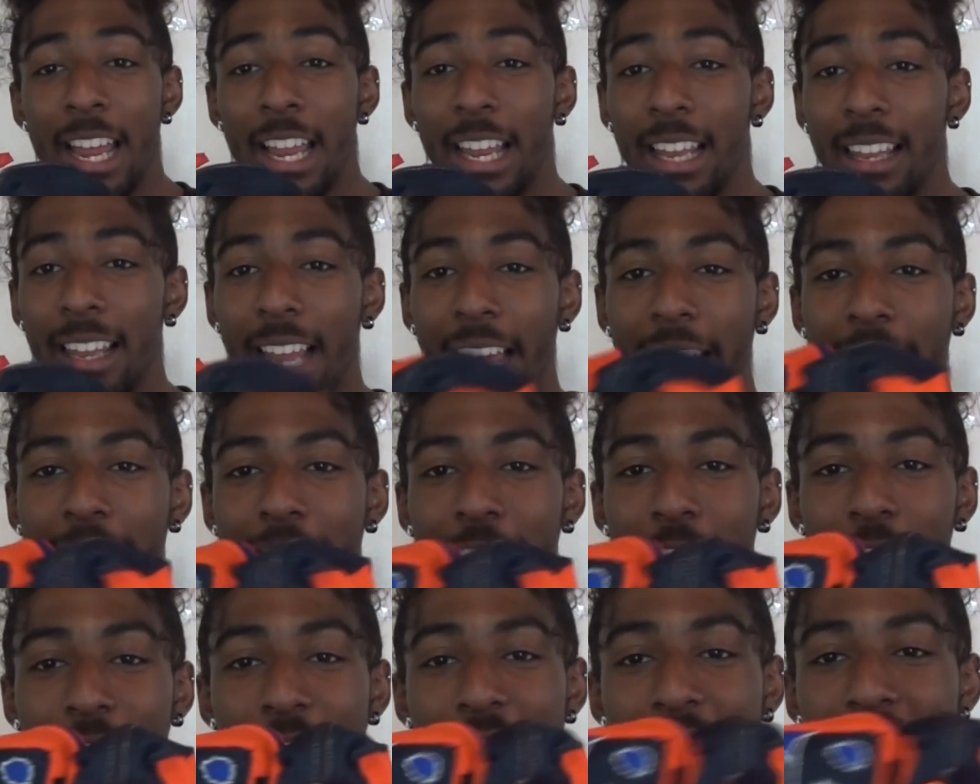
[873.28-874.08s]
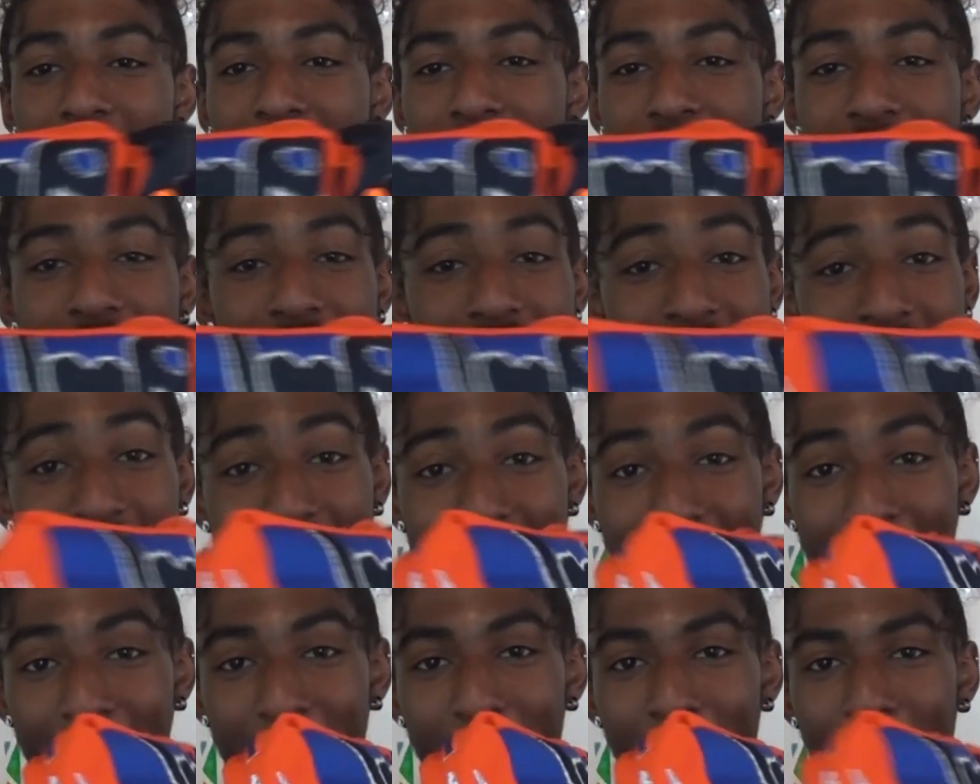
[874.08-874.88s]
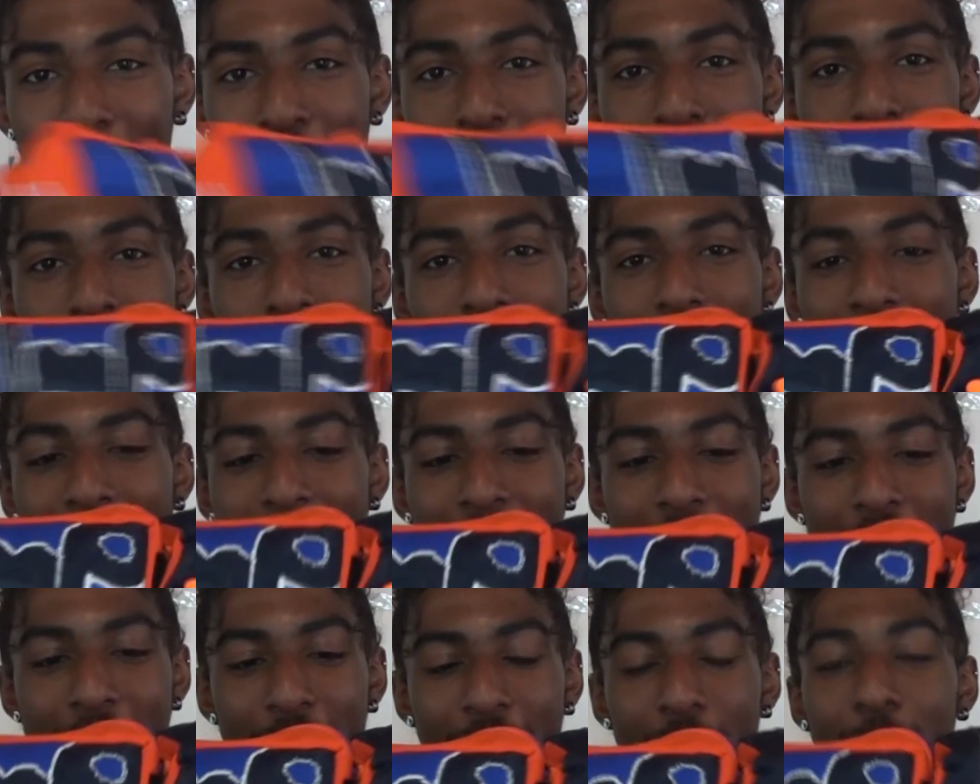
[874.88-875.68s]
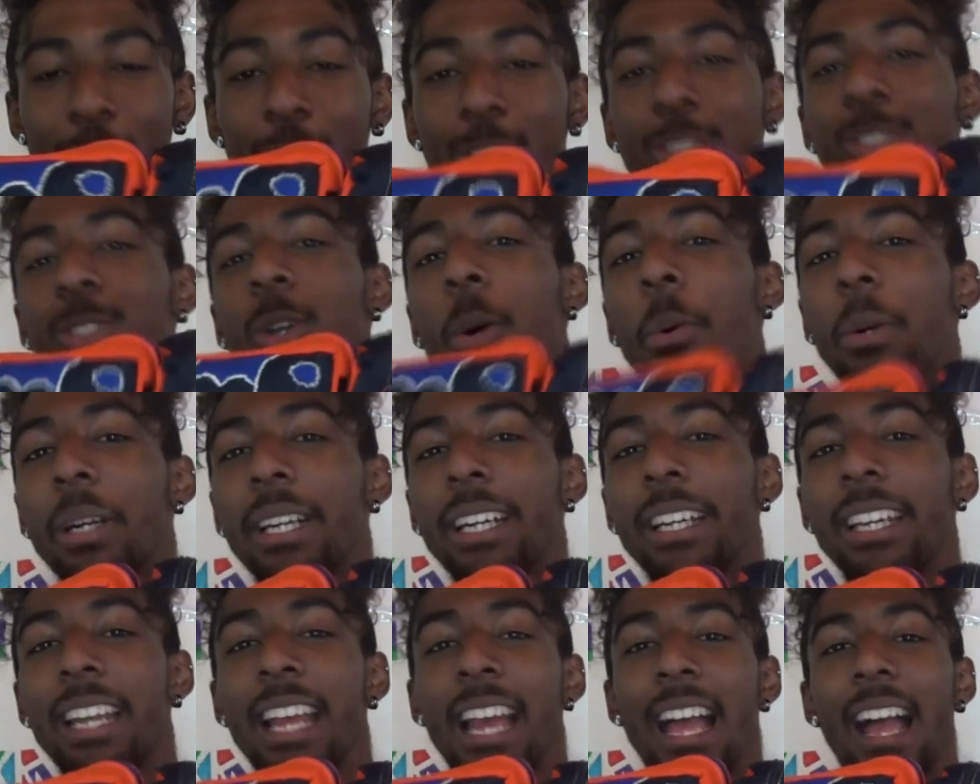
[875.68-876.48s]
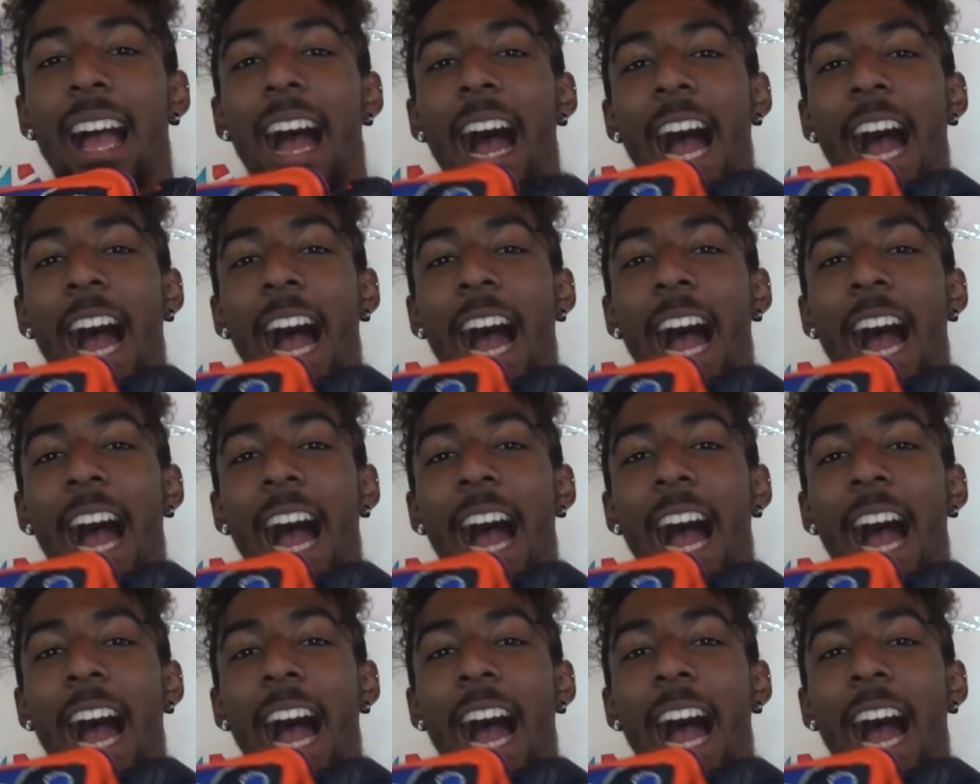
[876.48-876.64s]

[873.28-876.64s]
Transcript: Like, just take a look right here. It looks so good.